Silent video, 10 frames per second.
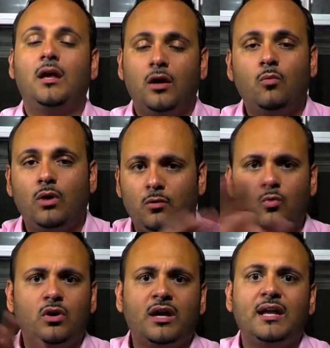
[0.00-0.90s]

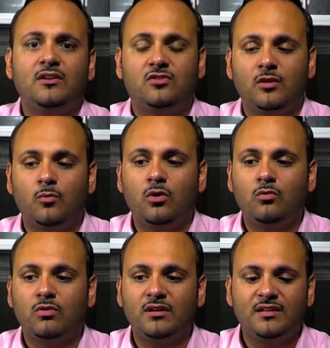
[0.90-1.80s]
We'll get into them. We'll
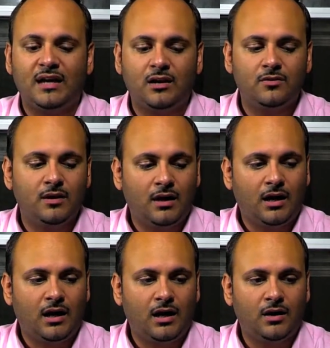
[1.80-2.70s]
run down
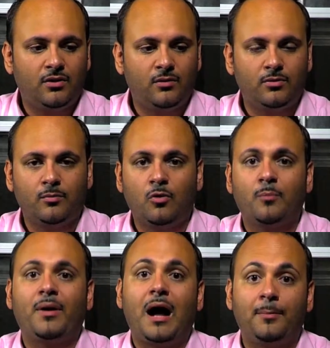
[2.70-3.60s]
the more
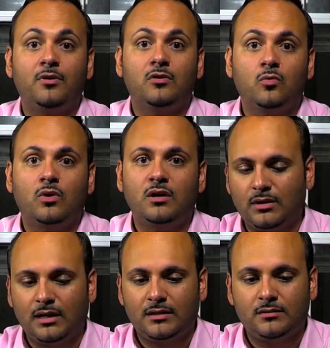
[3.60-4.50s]
popular
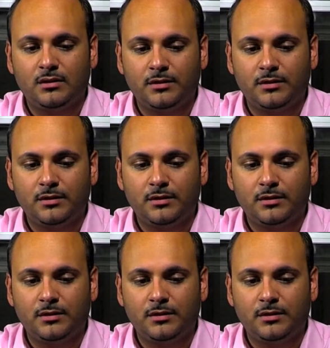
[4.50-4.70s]
ones, and